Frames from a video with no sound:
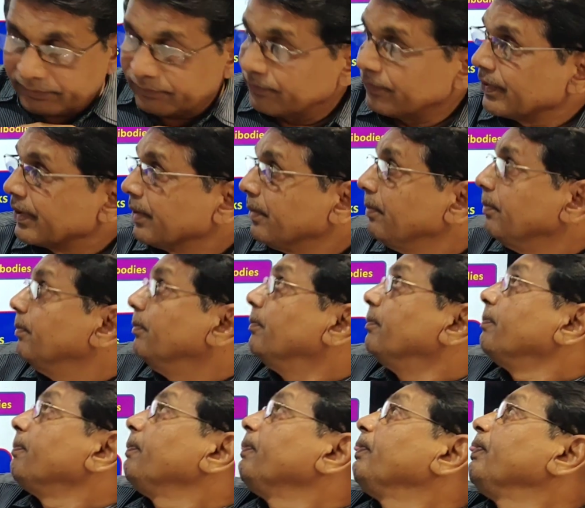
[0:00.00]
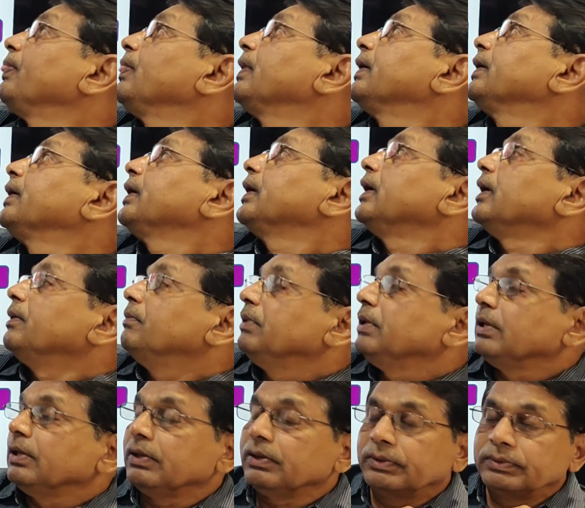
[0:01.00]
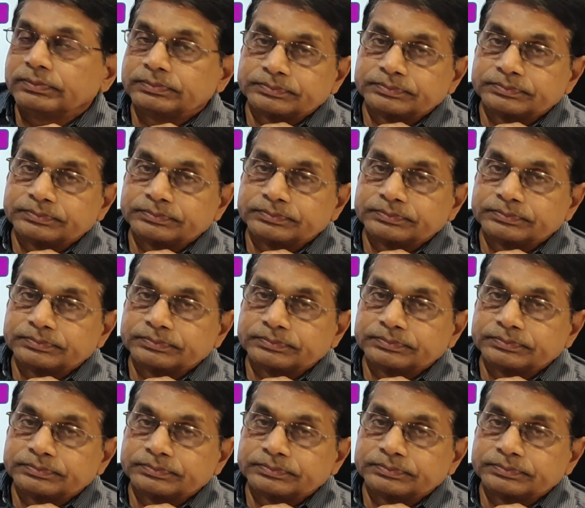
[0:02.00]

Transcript: from AB.